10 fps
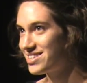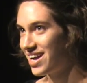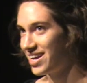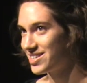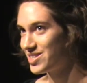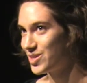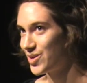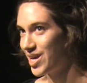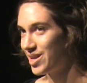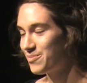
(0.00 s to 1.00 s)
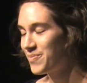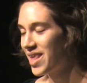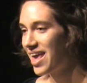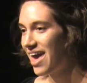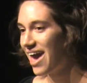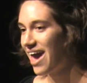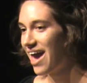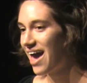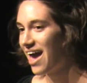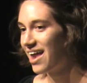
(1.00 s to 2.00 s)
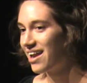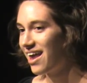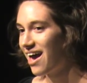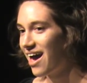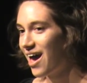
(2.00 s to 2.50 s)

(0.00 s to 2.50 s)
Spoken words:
science student. And